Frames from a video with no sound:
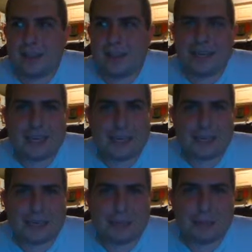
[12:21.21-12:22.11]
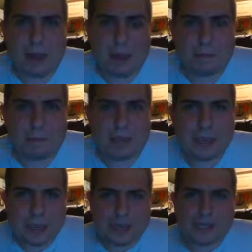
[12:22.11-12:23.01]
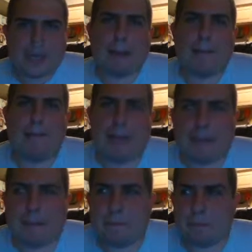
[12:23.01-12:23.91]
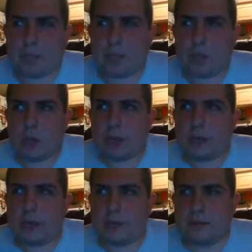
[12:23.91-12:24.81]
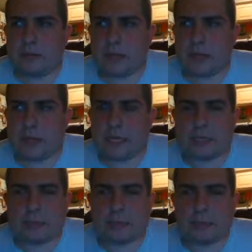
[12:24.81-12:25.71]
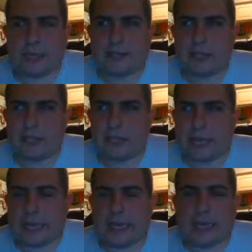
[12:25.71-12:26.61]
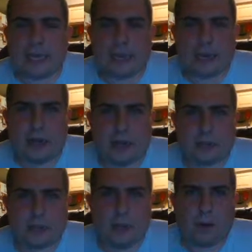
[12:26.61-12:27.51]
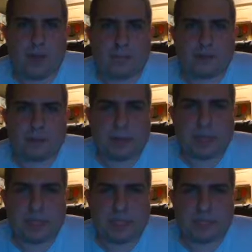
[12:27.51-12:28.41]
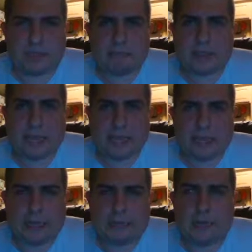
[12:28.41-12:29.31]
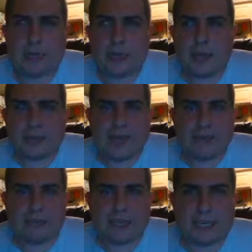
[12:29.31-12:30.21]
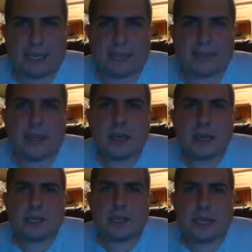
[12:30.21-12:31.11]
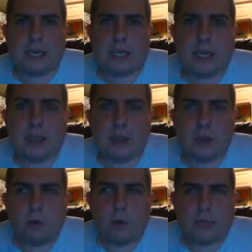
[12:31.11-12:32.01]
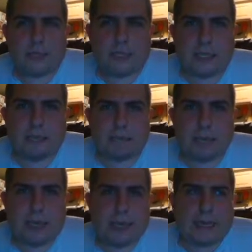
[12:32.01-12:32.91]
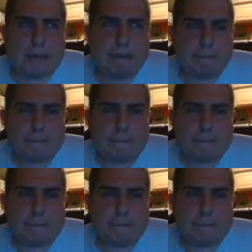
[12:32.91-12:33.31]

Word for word: he killed his mom. And on top of that, Kurt Russell's been like basically like getting it on with all kinds of species and banging them and having kids because he wants this big